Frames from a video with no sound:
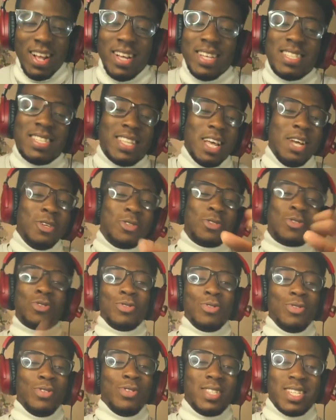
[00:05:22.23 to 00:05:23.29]
Stay
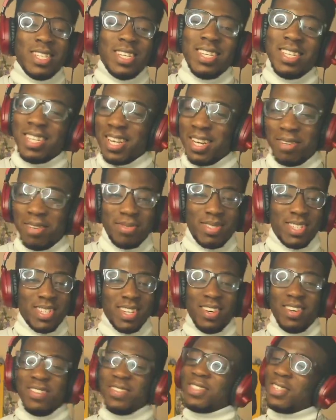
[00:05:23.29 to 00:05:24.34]
true to your damn
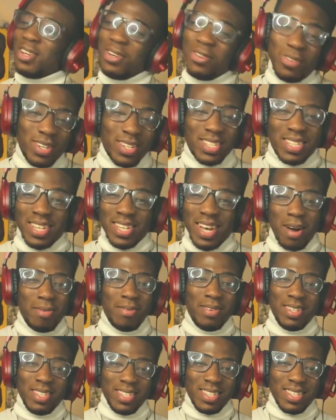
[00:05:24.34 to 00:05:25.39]
selves. Y'all know what time
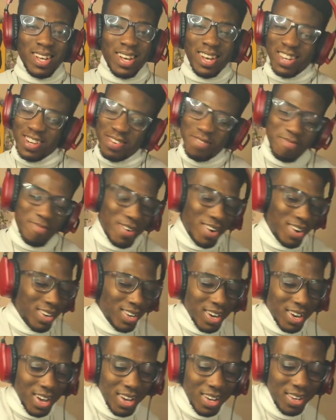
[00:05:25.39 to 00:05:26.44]
it is, yeah? Come
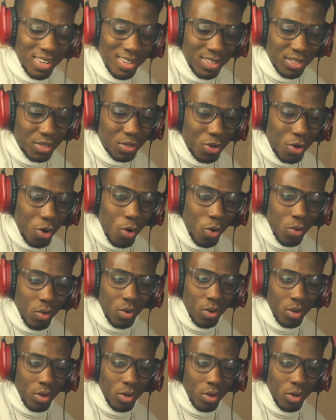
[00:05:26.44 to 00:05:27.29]
on now, let's go.